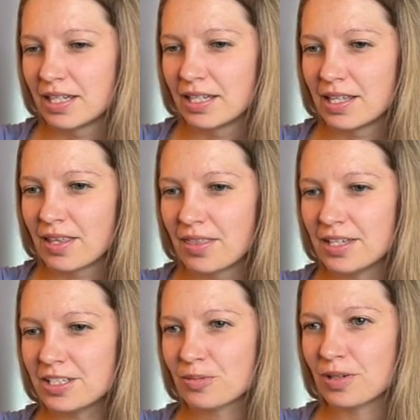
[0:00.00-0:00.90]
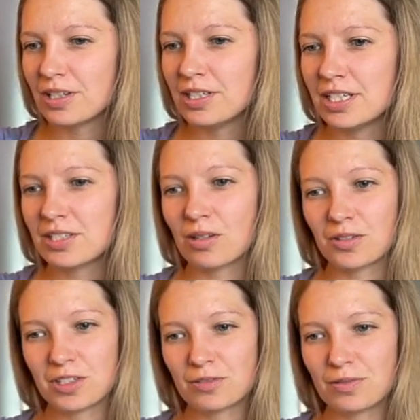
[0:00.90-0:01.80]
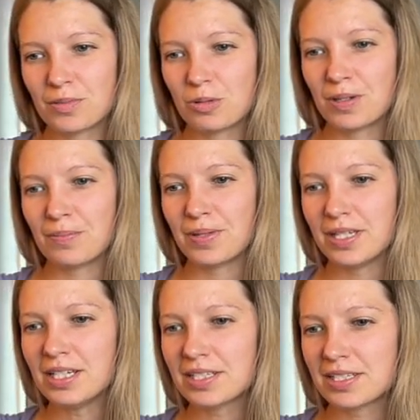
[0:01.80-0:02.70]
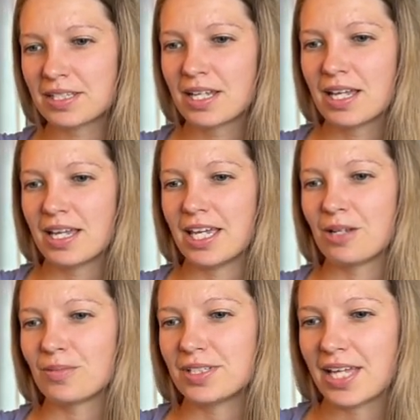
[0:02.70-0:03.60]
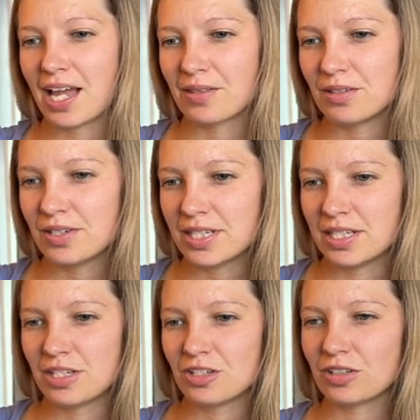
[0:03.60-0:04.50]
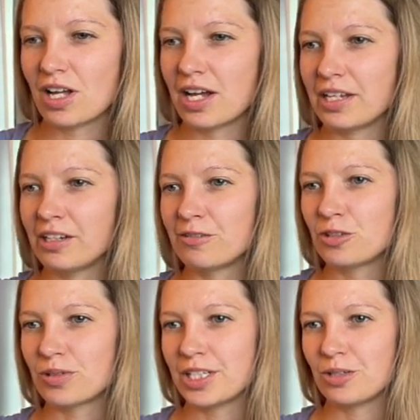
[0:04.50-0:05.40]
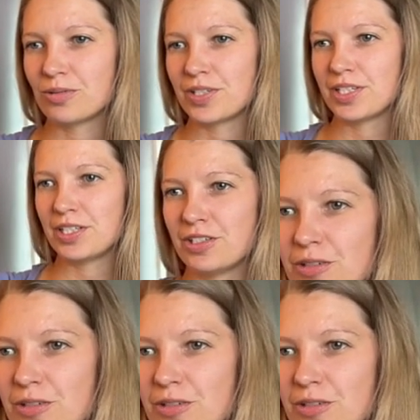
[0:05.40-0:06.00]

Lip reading: this one is also from Twin Peaks and was gathered in July of 2022.